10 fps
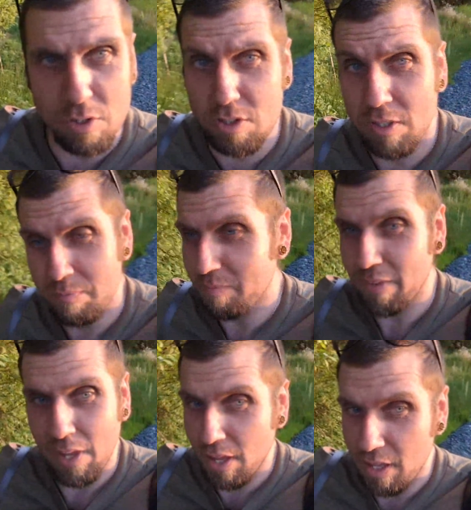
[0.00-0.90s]
It should have
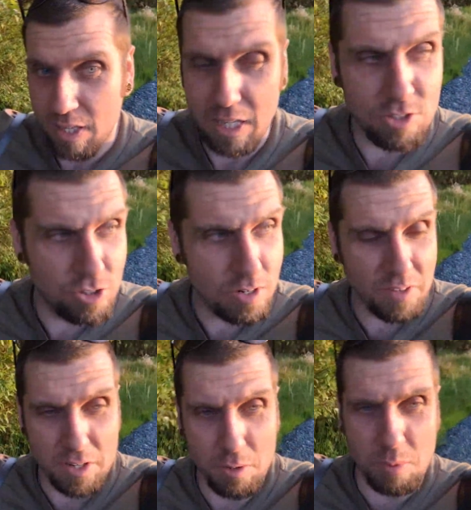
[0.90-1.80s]
had no problem. It was a
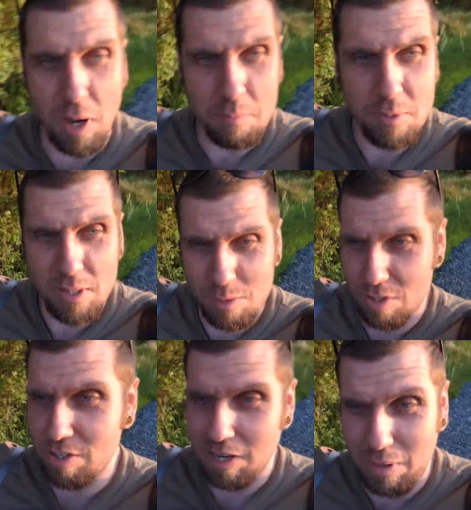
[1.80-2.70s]
silhouette almost.
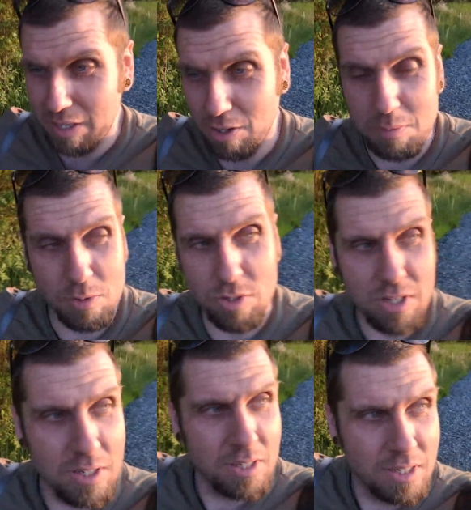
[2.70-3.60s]

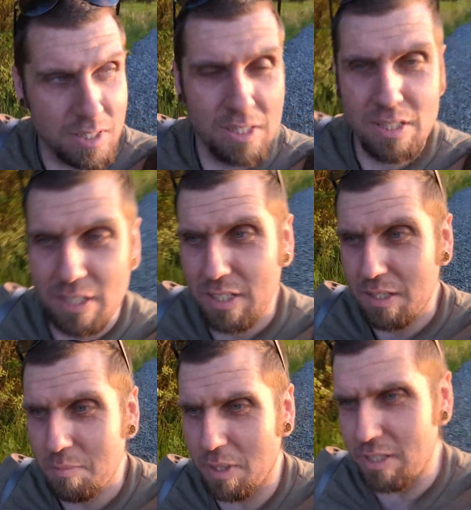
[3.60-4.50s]
But it seemed, as soon
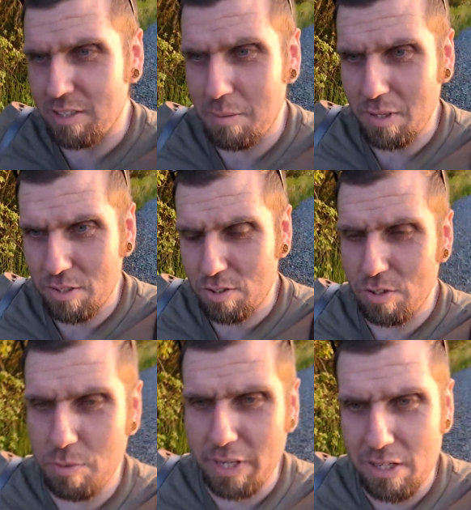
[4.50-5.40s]
as I went near his head and there's a
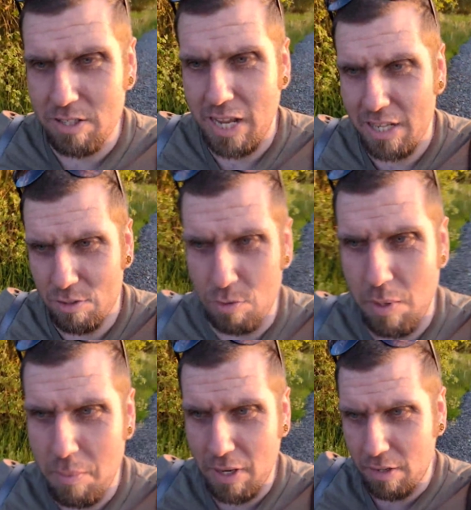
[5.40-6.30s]
wee bit of like foreground,
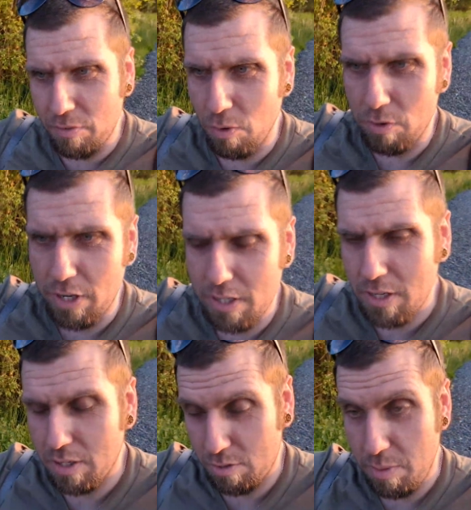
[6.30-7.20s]
or either the
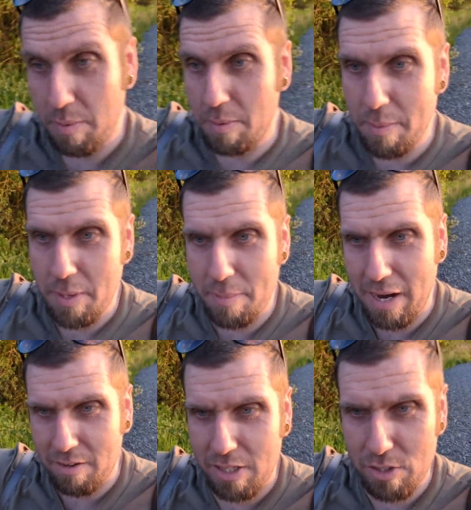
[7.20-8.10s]
background, just
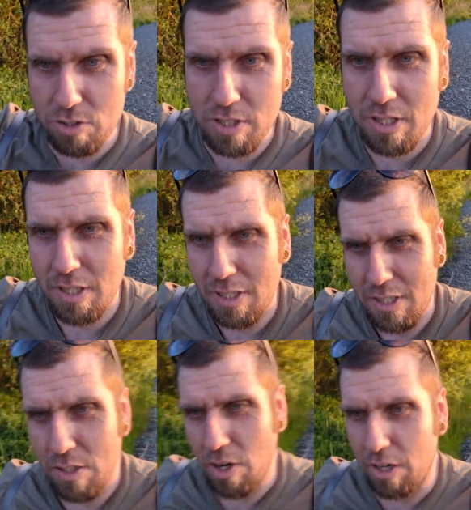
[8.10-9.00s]
dark shadows behind his
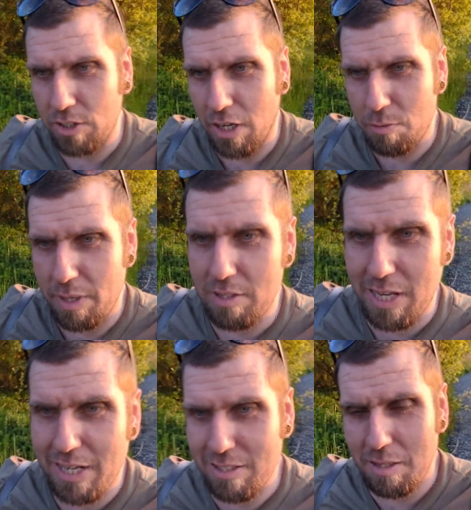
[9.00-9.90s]
head, it seemed to play about a little